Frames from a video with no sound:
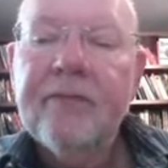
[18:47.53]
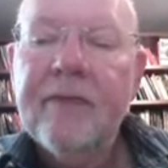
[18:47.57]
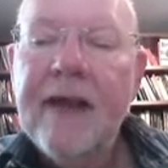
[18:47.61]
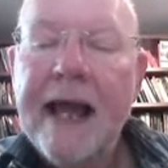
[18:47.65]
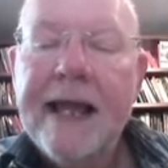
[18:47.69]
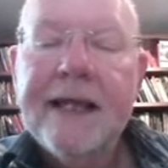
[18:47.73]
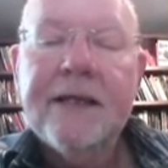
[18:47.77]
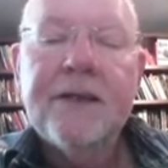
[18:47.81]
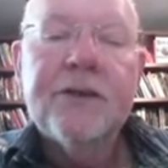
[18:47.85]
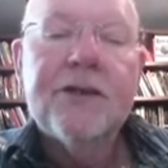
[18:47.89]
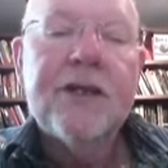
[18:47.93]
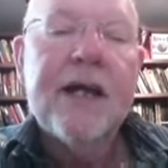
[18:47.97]

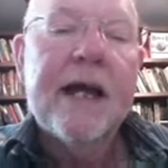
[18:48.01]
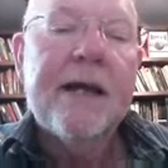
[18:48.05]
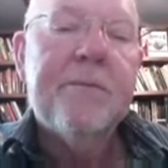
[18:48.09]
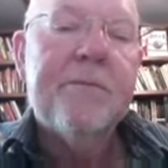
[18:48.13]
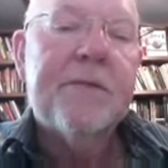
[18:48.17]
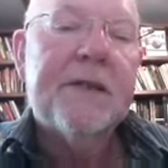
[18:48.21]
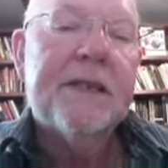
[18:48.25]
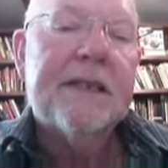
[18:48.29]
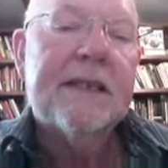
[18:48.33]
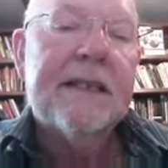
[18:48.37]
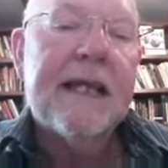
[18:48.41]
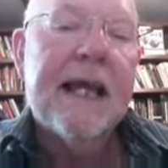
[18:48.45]
Aidan
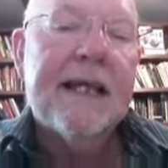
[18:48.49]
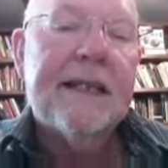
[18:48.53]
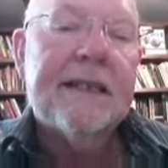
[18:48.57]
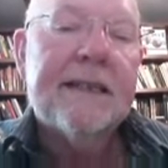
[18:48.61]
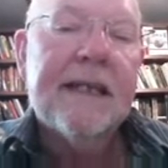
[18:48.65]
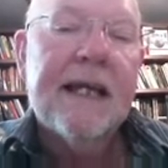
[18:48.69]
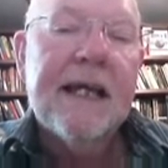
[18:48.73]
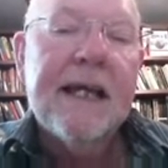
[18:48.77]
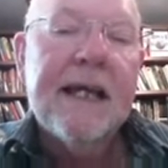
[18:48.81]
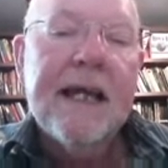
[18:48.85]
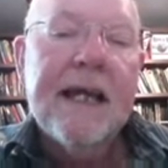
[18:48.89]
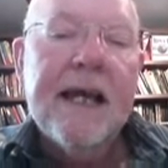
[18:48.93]
Chambers
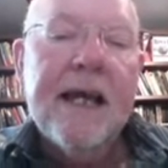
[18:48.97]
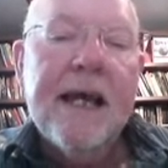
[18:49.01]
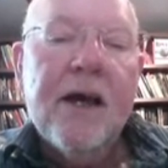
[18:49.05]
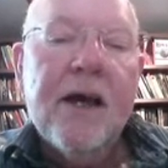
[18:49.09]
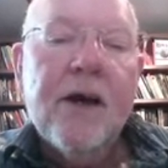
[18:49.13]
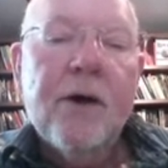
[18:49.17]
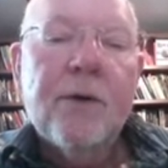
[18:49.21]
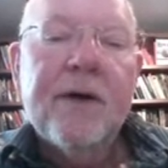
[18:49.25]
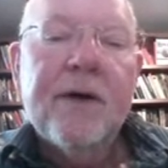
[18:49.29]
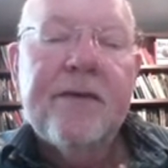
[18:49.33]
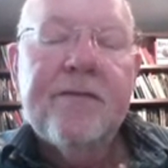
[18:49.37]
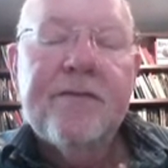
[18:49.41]
says,
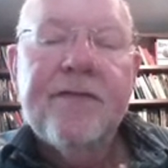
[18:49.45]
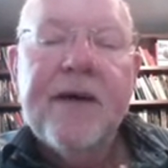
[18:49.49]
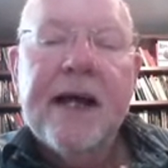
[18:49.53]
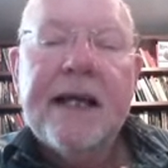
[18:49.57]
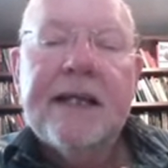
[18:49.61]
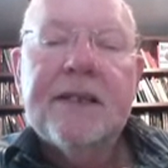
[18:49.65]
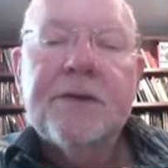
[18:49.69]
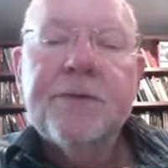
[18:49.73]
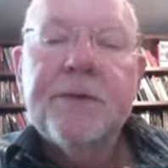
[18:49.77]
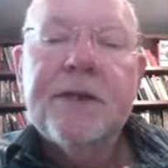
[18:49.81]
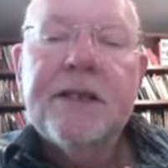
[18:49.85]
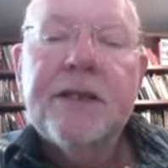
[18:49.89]
when
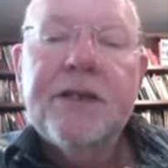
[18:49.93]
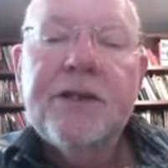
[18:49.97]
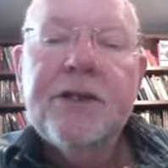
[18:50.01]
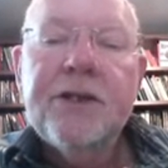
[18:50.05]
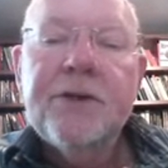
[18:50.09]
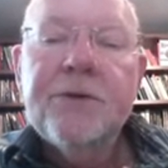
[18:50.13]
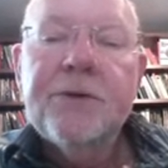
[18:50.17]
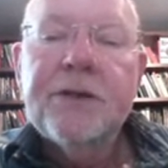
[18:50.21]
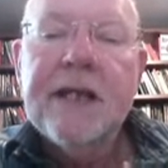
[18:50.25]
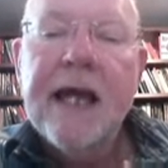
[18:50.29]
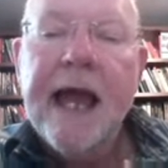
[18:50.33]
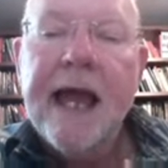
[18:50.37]
faced with a
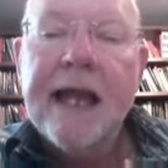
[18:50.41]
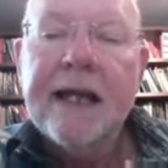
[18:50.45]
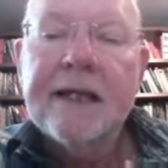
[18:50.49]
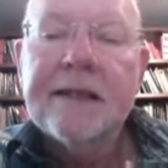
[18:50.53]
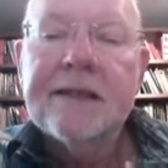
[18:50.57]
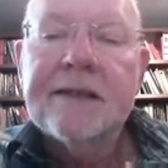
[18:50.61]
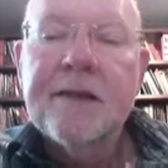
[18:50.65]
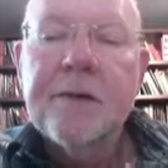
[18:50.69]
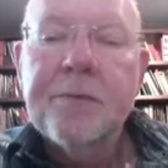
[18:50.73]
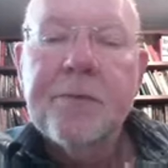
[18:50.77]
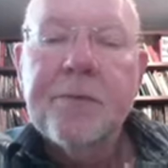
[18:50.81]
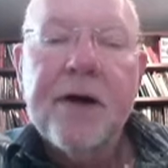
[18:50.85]
new
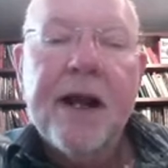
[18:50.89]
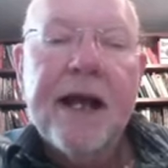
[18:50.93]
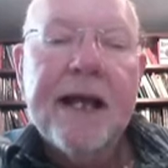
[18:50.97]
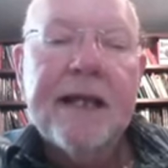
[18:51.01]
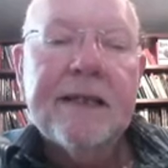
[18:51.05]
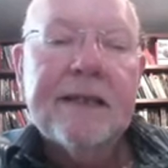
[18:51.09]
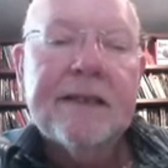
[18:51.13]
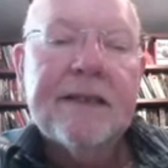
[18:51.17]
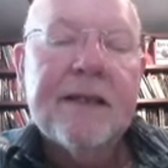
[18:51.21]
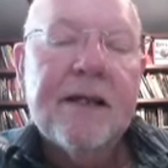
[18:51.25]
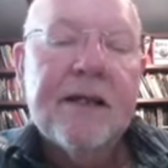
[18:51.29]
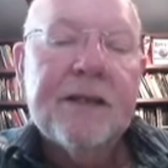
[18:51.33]
text, the
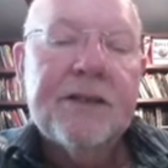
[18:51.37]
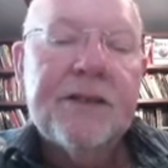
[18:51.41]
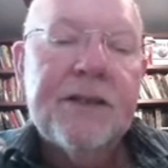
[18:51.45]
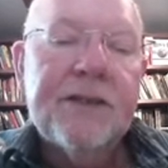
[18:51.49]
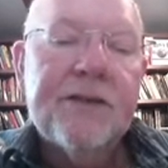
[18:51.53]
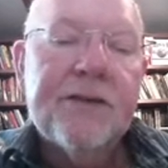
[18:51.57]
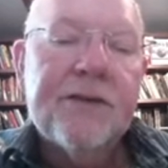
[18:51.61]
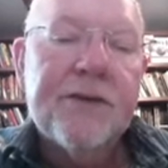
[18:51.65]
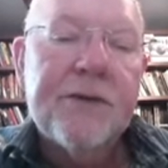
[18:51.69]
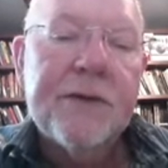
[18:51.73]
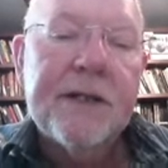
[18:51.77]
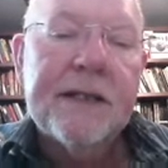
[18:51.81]
brain
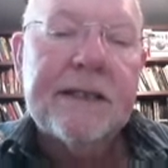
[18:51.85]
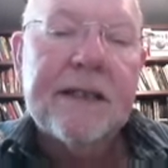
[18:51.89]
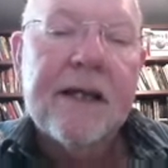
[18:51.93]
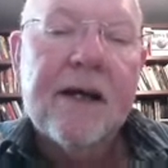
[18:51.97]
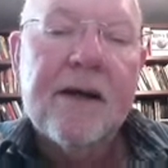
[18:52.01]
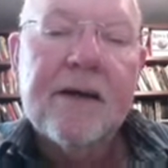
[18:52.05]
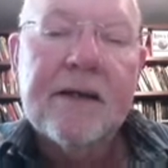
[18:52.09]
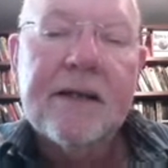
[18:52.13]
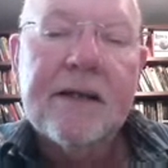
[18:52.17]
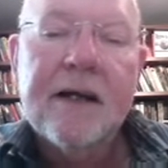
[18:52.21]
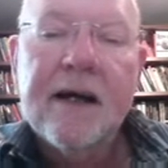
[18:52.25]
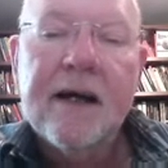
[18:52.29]
searches through its
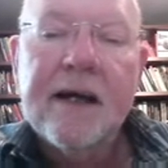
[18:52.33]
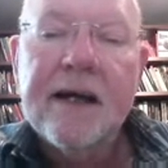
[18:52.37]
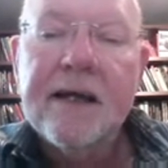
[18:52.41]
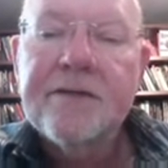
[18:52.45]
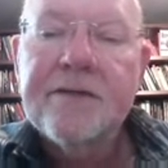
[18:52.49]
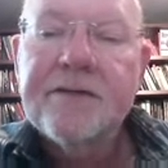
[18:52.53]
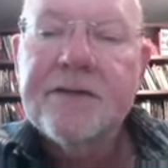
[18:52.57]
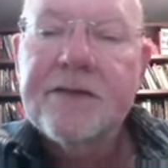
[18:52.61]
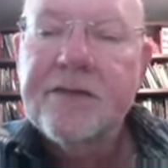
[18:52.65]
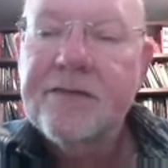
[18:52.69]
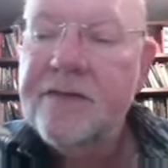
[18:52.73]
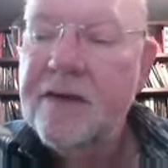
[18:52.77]

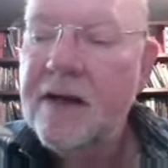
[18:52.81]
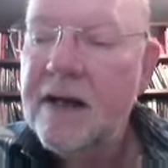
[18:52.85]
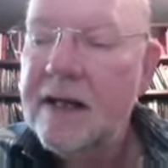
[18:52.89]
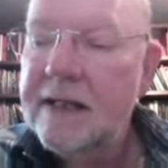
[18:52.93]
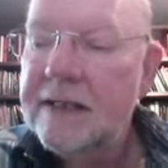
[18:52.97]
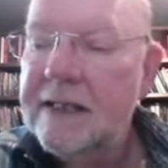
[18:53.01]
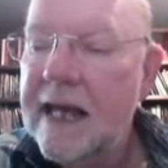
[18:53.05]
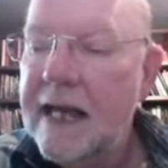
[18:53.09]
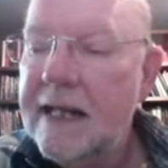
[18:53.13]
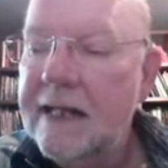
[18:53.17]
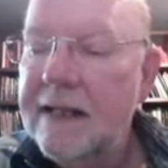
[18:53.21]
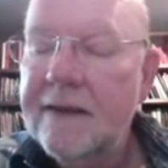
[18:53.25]
archive to
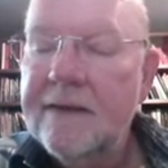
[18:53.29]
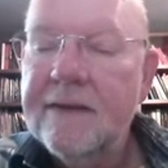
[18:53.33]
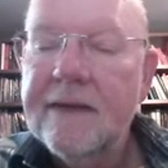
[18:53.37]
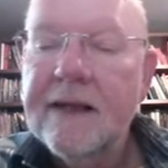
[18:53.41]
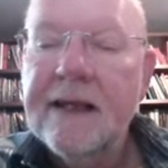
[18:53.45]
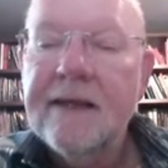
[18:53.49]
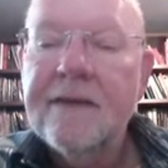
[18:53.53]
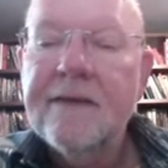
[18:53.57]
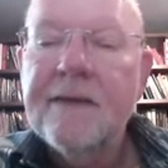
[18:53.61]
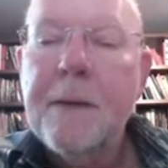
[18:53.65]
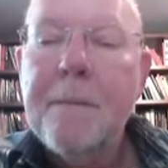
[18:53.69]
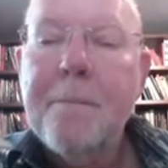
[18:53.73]
find
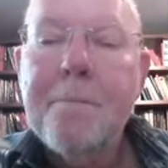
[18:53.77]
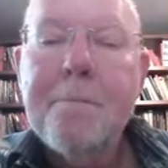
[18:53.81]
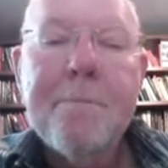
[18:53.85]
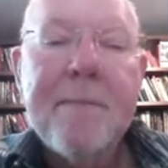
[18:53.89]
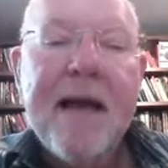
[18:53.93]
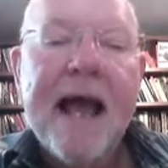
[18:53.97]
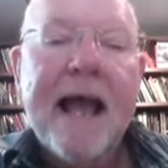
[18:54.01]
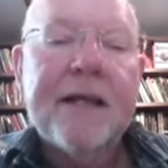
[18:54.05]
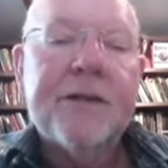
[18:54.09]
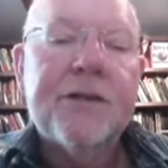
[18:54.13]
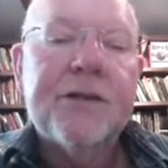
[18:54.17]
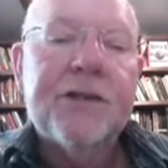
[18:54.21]
anything that
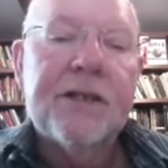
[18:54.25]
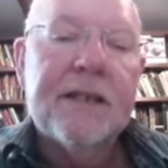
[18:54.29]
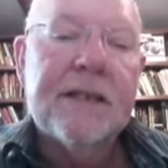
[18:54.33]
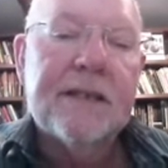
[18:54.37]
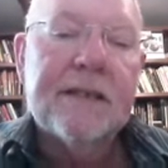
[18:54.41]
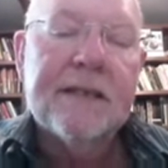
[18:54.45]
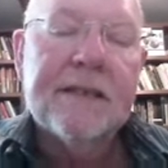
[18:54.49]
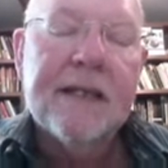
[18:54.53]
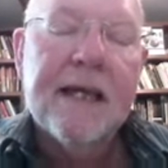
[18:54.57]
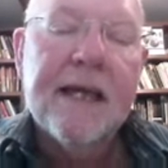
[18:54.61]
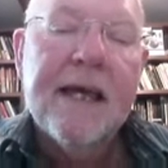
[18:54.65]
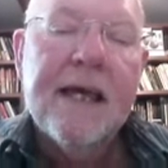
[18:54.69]

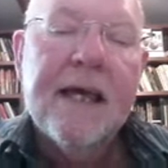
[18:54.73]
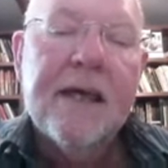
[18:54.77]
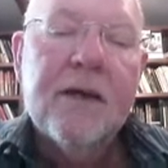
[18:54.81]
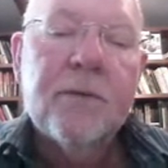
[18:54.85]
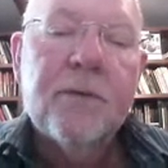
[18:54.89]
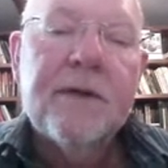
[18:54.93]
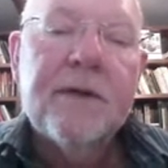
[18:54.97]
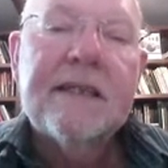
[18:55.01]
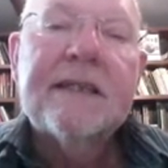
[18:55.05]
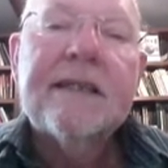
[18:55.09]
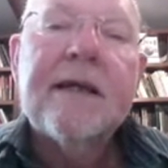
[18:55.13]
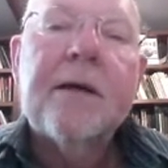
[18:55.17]
matches
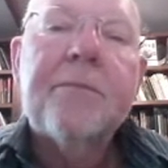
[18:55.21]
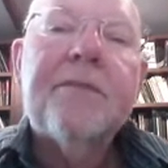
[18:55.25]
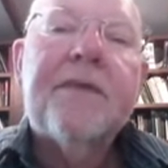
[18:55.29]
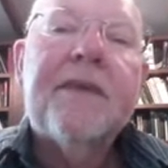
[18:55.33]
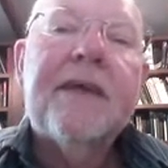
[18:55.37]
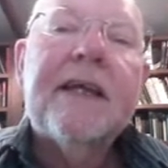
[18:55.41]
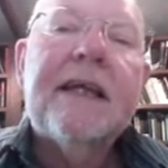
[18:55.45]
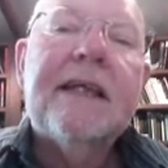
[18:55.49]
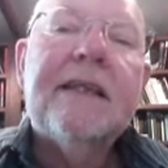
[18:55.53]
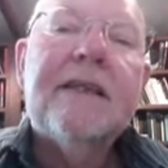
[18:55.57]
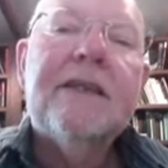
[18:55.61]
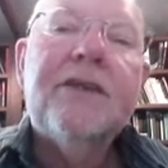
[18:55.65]
with
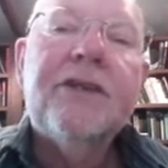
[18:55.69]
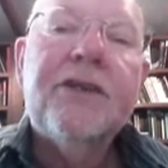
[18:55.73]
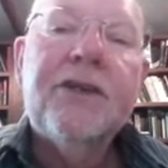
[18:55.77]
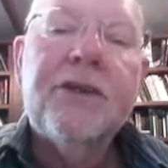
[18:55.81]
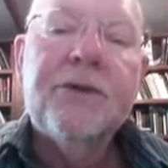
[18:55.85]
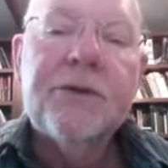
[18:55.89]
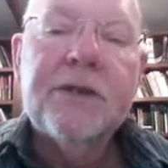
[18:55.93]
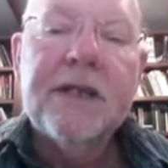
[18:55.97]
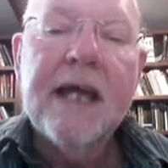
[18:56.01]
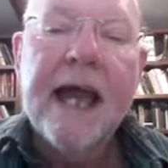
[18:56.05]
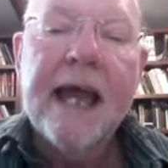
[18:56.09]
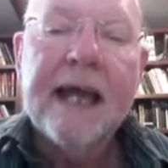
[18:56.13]
something in the
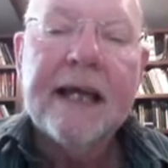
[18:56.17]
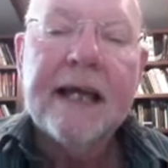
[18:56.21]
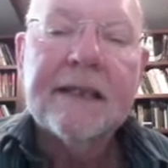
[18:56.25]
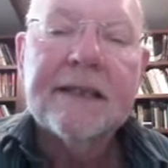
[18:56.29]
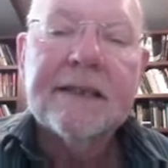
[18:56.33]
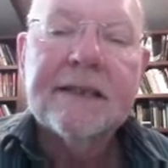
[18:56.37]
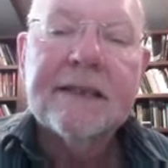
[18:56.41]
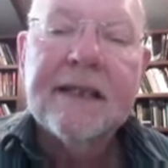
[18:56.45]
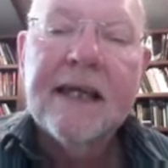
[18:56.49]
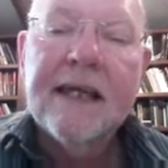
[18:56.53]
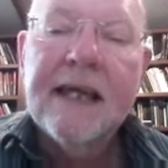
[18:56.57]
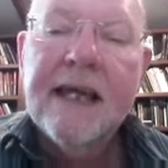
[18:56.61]
new
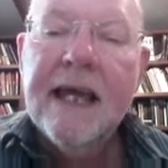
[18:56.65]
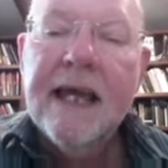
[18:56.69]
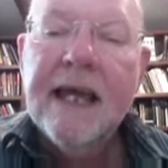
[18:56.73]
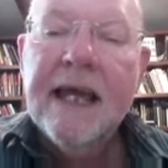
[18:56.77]
text.